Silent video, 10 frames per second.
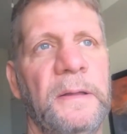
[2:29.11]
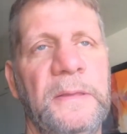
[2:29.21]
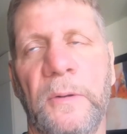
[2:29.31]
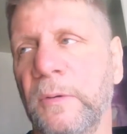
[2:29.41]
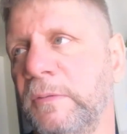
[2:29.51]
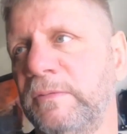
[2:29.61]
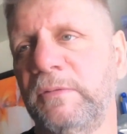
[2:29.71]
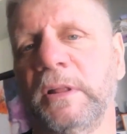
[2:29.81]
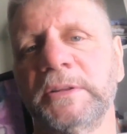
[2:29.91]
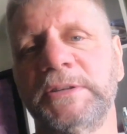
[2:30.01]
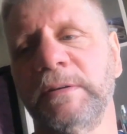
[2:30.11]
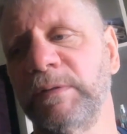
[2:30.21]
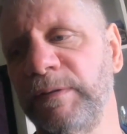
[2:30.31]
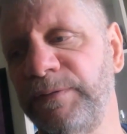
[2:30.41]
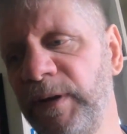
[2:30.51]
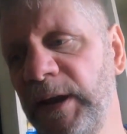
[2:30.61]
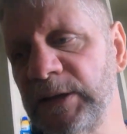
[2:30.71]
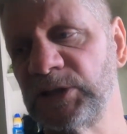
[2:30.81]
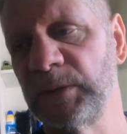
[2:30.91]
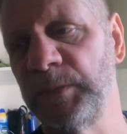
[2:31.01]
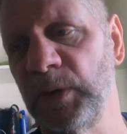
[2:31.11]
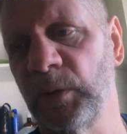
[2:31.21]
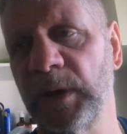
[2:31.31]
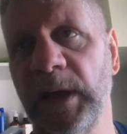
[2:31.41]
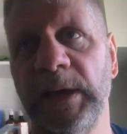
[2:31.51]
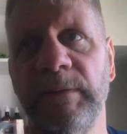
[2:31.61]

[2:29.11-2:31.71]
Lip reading: you know, relatively fit, I should be okay.